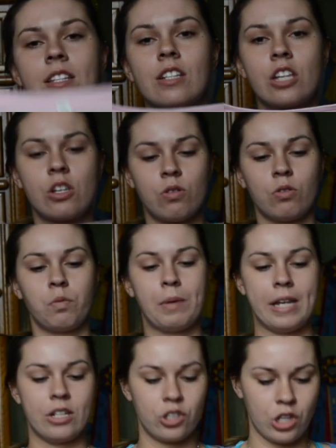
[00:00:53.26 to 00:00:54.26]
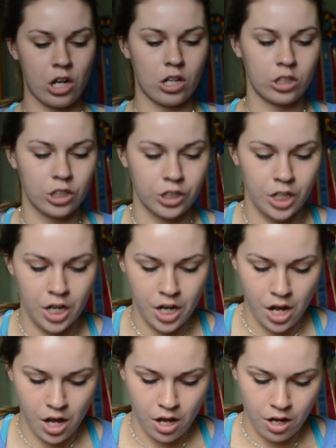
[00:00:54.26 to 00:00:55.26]
It's a cute little peach color.
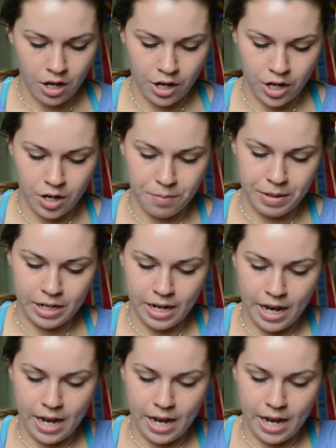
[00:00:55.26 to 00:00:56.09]
Um, and it